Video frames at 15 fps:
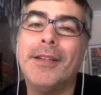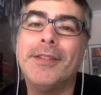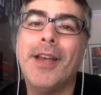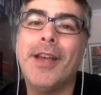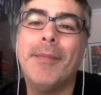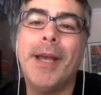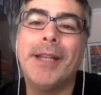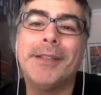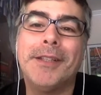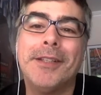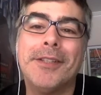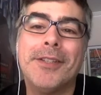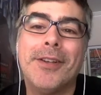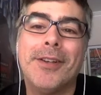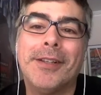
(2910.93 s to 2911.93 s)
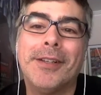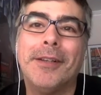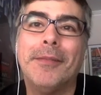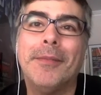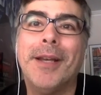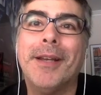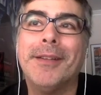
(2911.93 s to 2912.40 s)
Tom Atkins
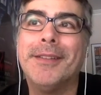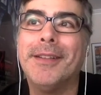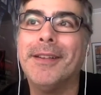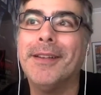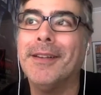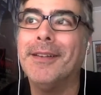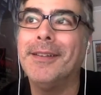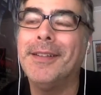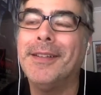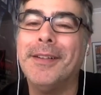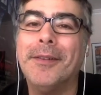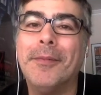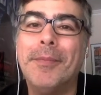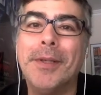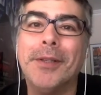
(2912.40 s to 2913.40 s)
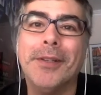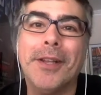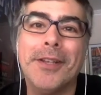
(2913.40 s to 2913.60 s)
talking about Bill